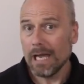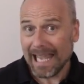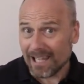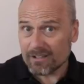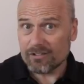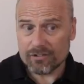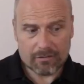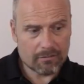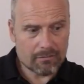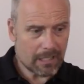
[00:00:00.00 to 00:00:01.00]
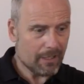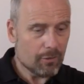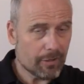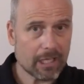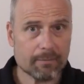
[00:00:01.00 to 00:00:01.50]
and can
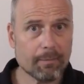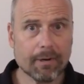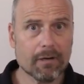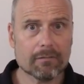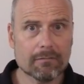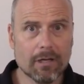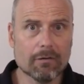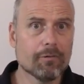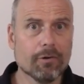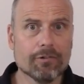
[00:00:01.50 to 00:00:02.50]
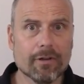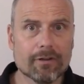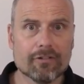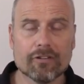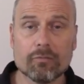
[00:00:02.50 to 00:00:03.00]
you tell them apart? No, of course not.
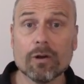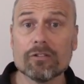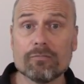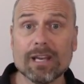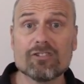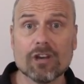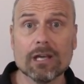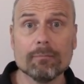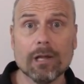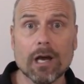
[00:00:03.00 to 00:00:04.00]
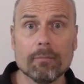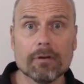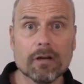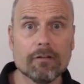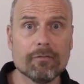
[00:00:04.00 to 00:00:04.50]
It's just one big giant blob
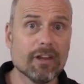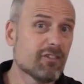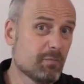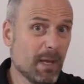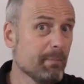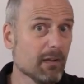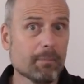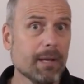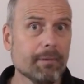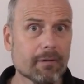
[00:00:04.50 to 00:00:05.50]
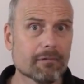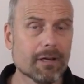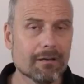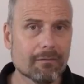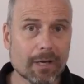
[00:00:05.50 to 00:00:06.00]
of this. People are people,
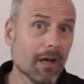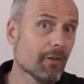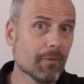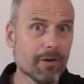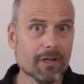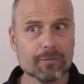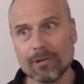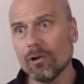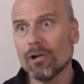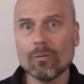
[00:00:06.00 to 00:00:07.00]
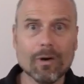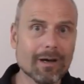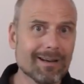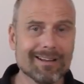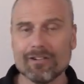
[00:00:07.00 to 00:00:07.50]
right? We are the world. We're all
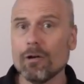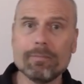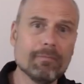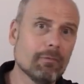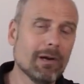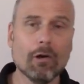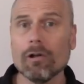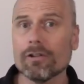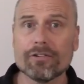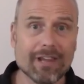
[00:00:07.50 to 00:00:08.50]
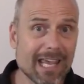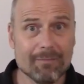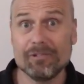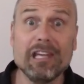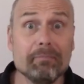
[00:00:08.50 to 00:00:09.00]
one. We're all the
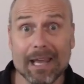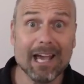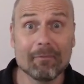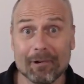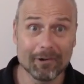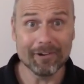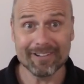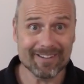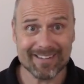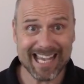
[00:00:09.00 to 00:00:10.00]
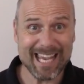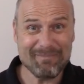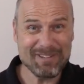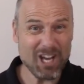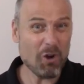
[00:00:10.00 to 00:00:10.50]
same. Deep down, we're all the
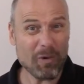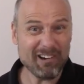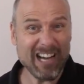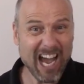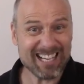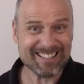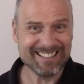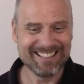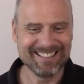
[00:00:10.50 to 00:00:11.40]
same. No, we're not.